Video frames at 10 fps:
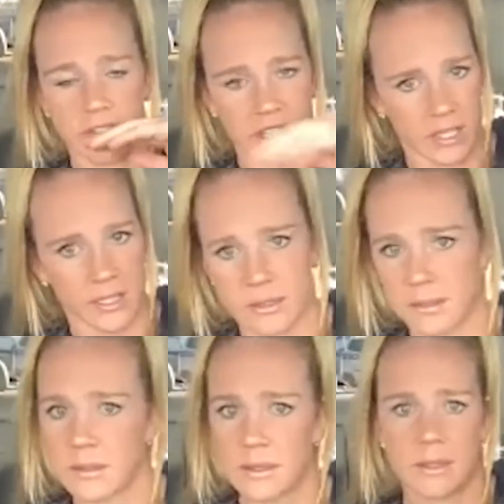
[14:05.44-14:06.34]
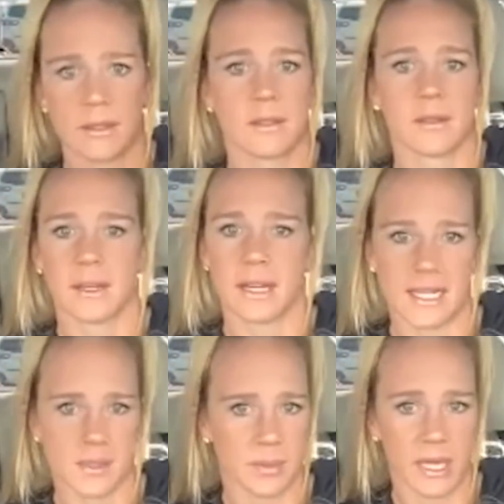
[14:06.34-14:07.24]
Vieira,
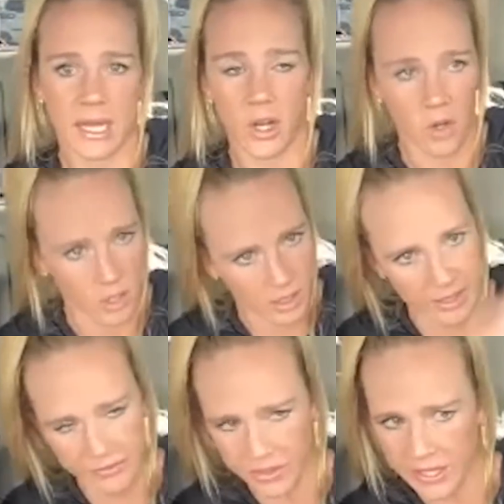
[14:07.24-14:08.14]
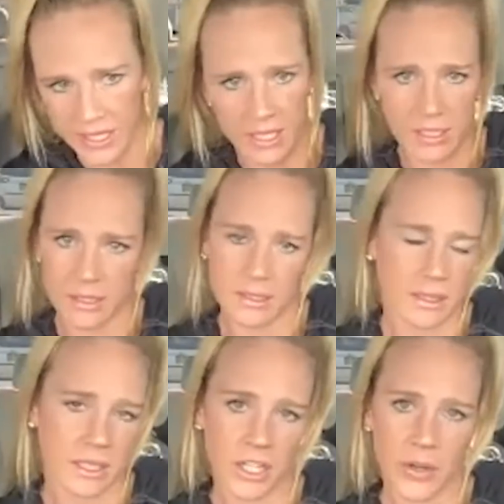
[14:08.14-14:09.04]
Acid. Like all, I feel like it could.
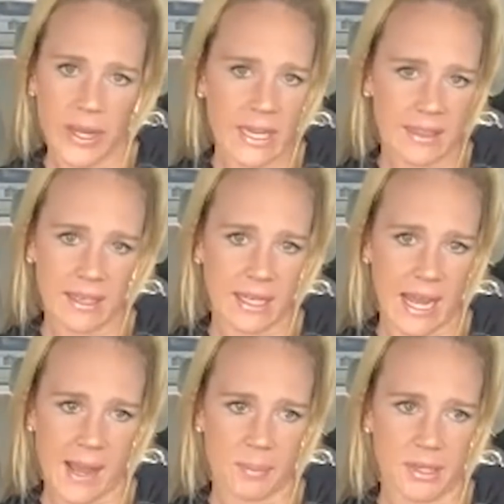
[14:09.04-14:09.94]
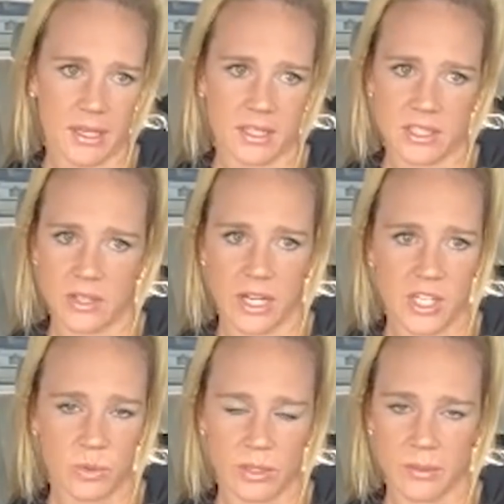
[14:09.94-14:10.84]
You know, anything can happen, and so I
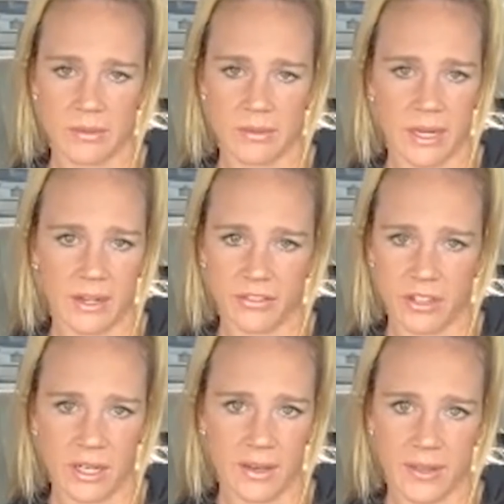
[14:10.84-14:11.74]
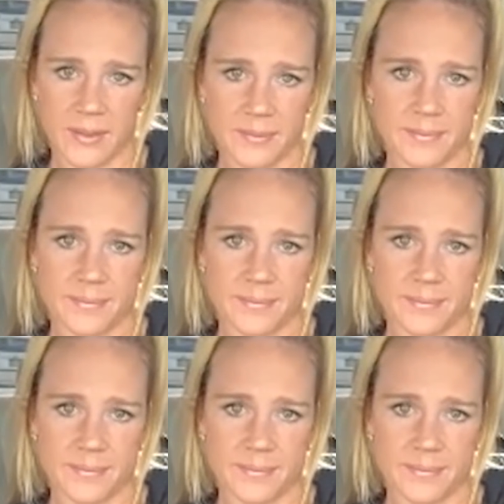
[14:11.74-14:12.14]
just want to be ready for any of it.